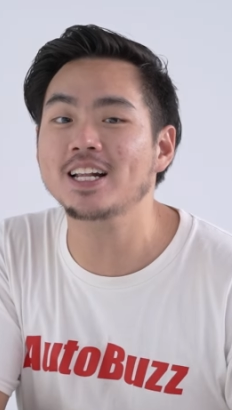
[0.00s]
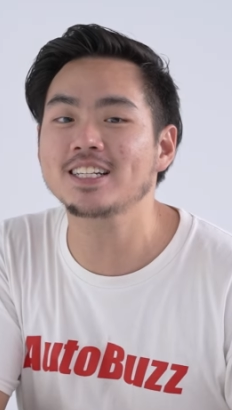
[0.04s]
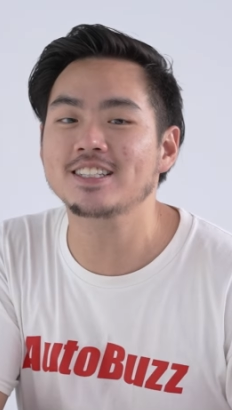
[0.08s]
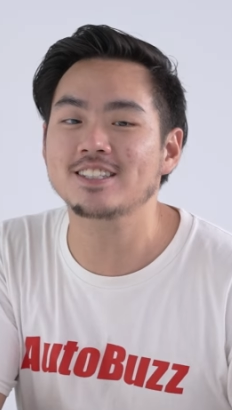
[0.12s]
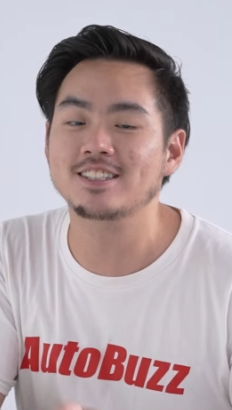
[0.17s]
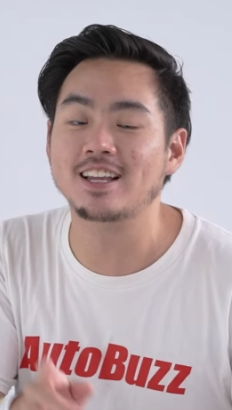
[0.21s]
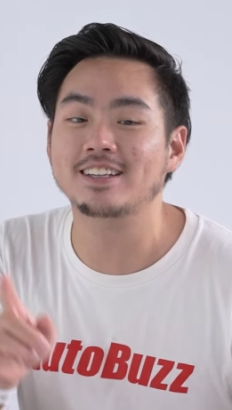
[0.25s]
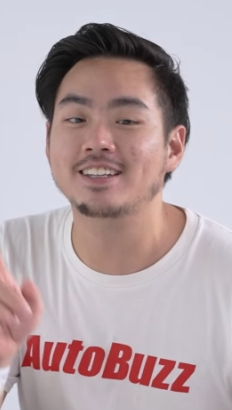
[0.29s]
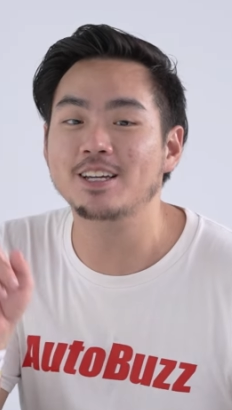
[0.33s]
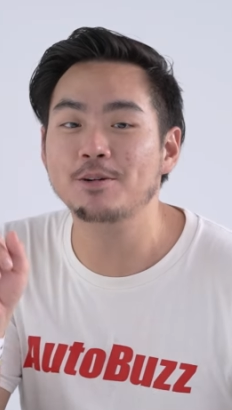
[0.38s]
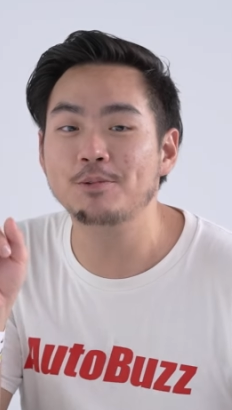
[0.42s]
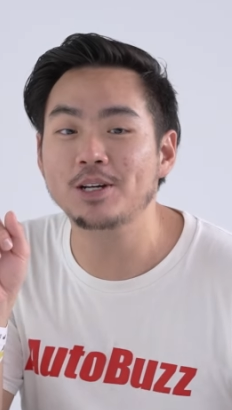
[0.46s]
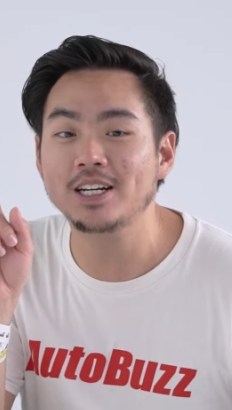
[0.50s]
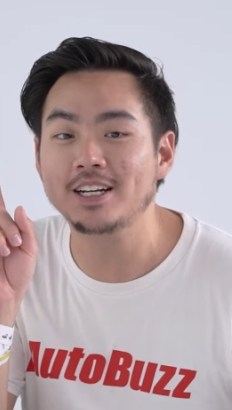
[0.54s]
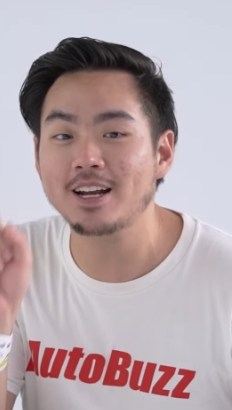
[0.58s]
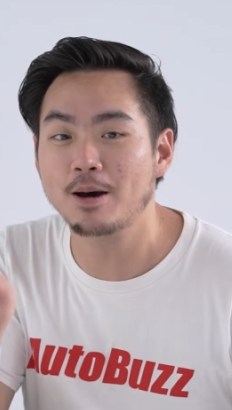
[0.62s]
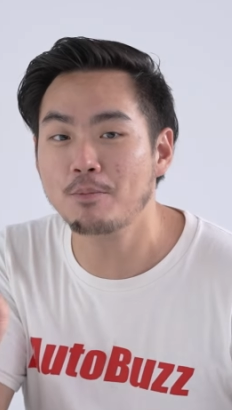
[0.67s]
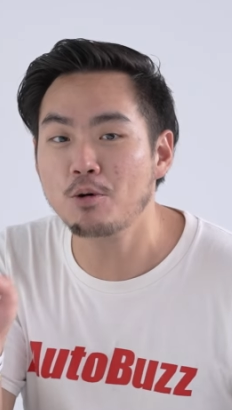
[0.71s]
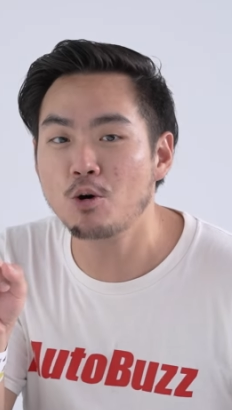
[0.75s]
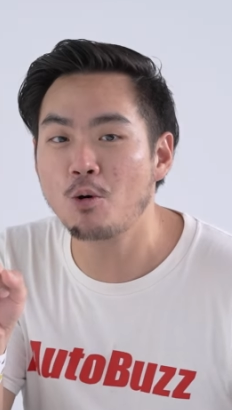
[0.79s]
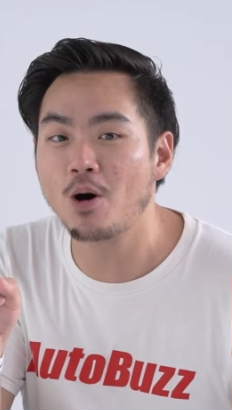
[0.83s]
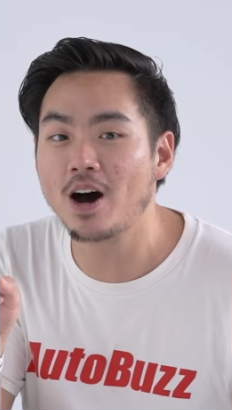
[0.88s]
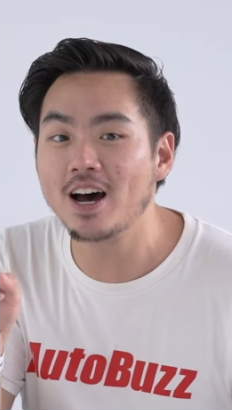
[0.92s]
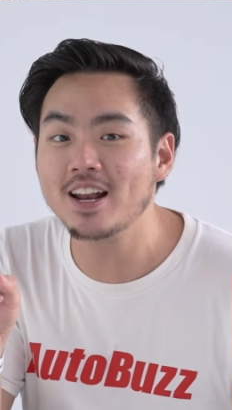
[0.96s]
starting with
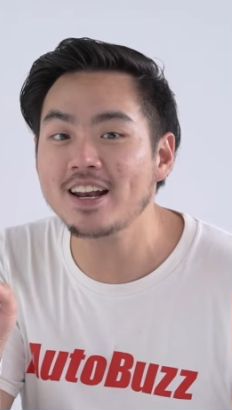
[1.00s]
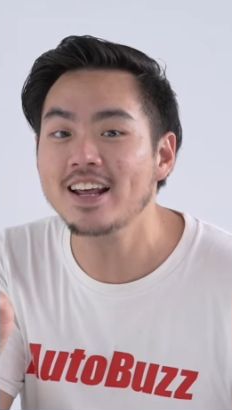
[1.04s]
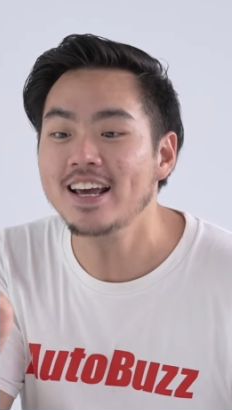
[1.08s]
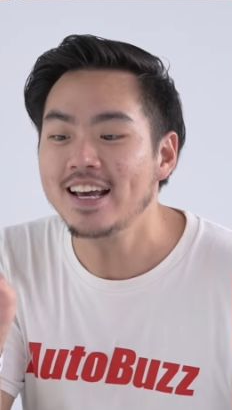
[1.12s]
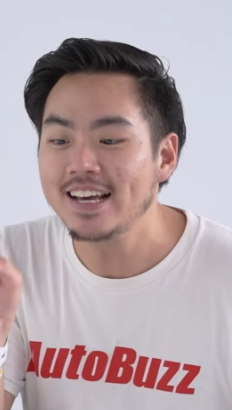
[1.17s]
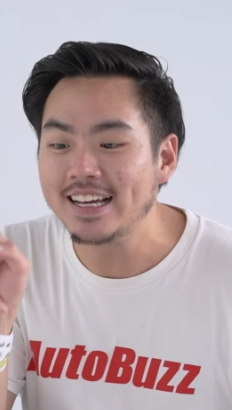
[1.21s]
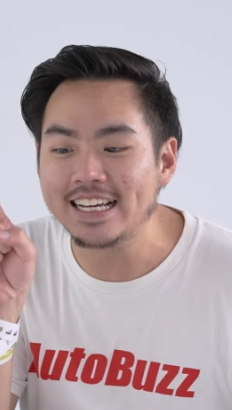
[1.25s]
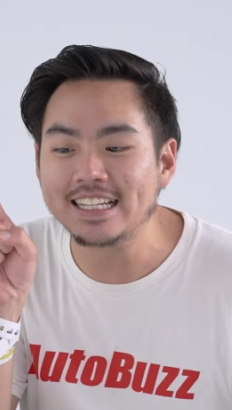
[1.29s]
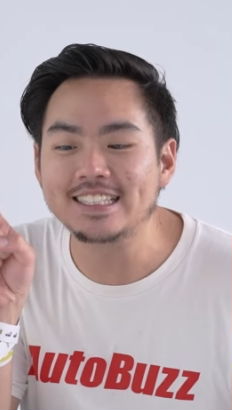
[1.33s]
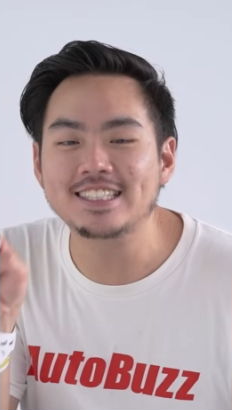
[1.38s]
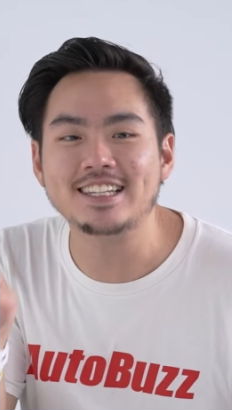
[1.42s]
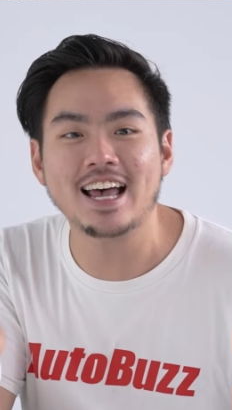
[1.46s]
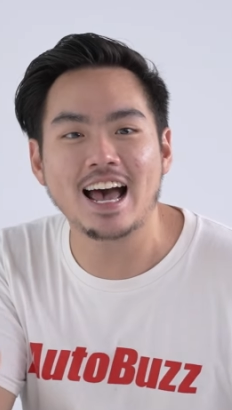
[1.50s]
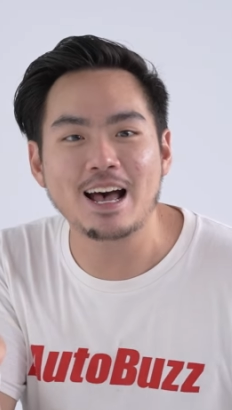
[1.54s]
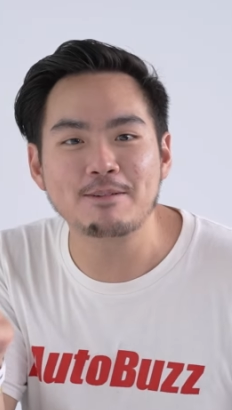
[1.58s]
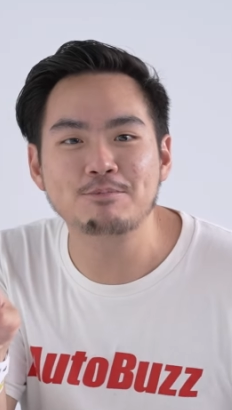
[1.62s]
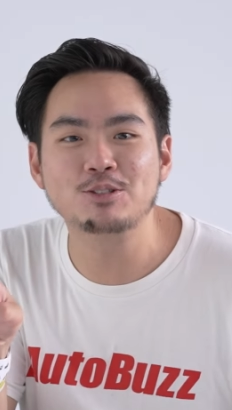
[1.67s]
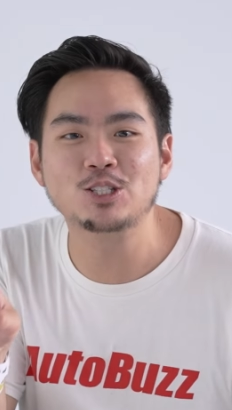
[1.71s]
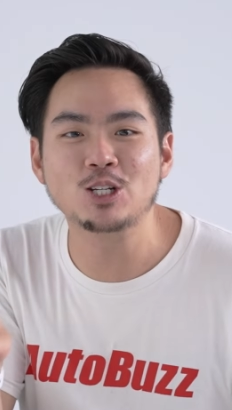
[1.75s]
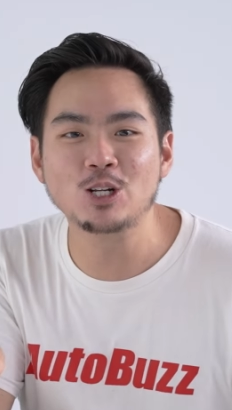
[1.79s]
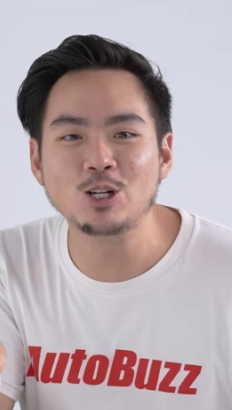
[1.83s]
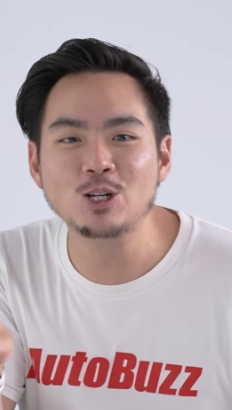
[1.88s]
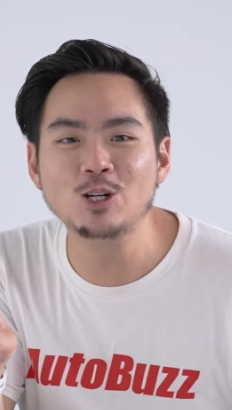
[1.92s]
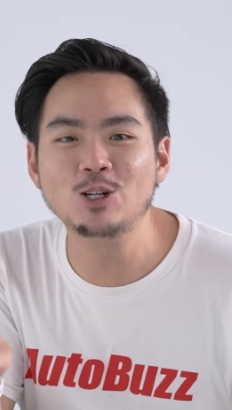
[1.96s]
number one, it's
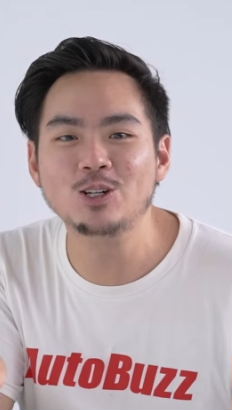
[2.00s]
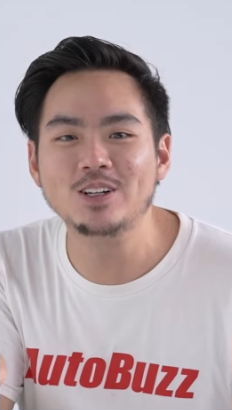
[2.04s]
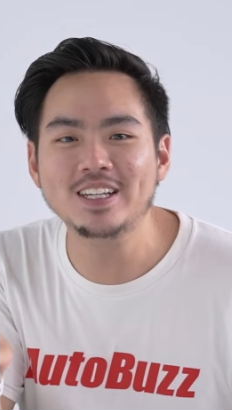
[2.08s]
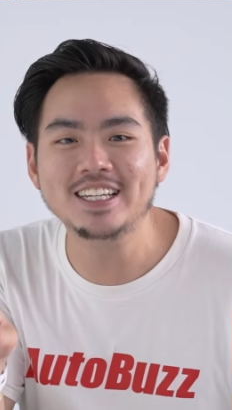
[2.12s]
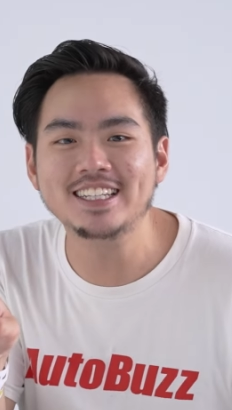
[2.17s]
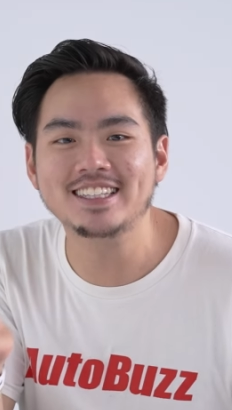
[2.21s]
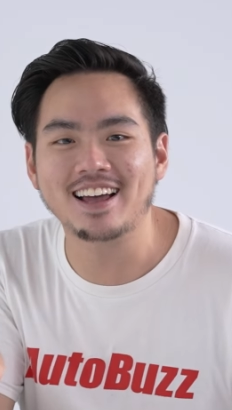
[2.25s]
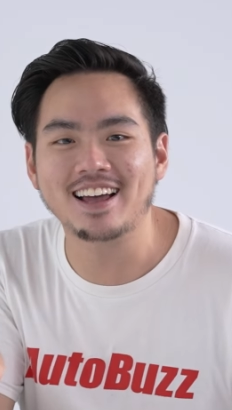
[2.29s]
absolutely